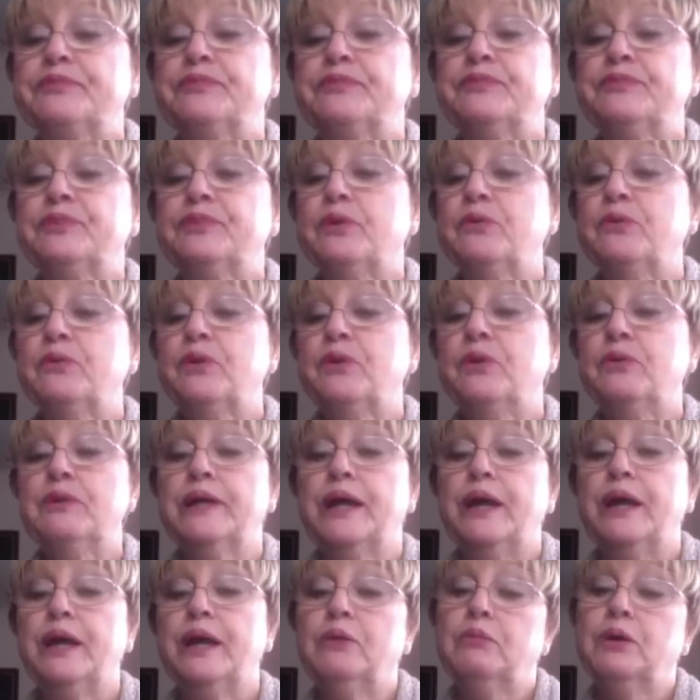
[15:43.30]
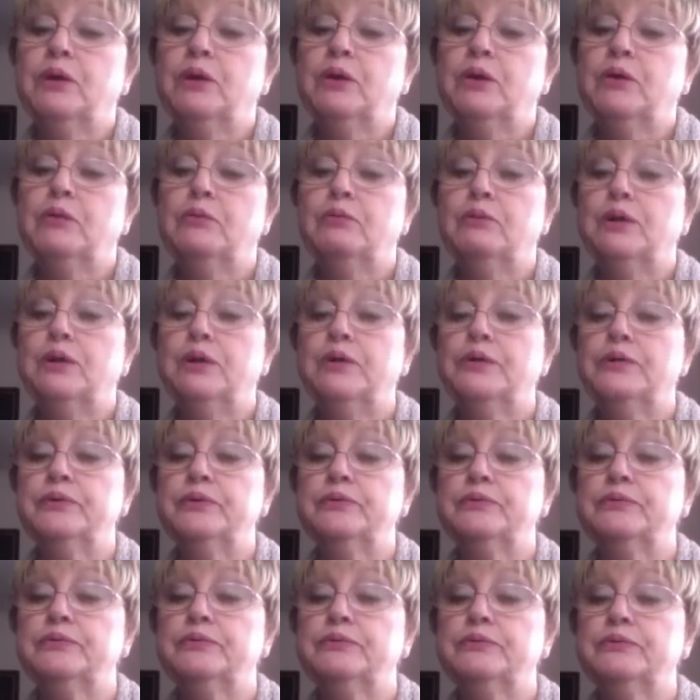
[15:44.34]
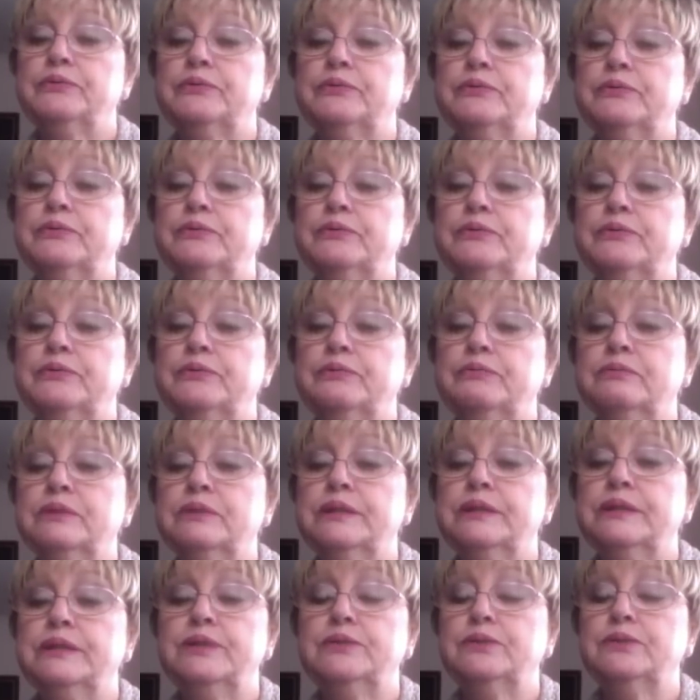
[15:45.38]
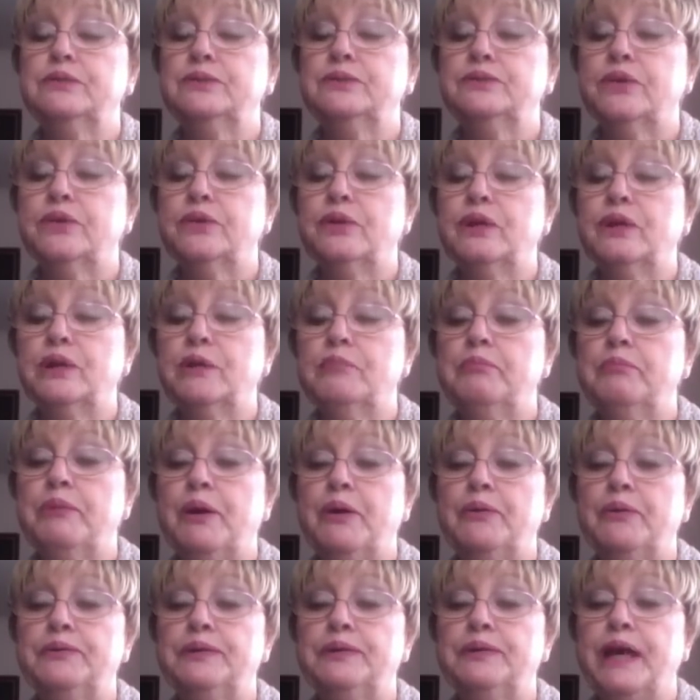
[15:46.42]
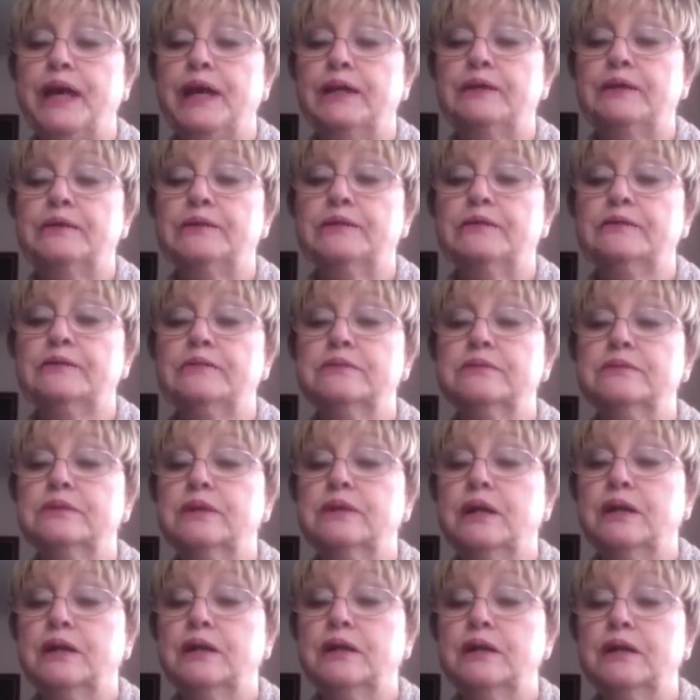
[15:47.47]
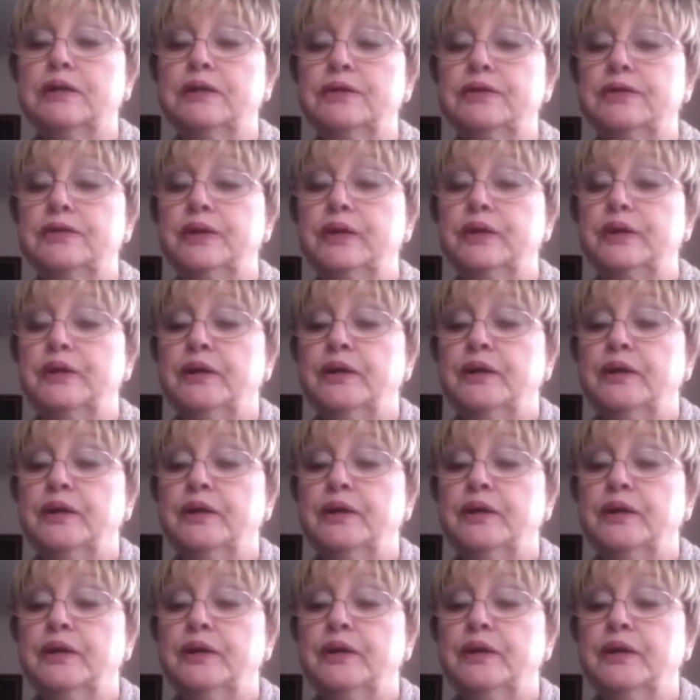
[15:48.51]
So okay, well, we need to talk about that, Douglas.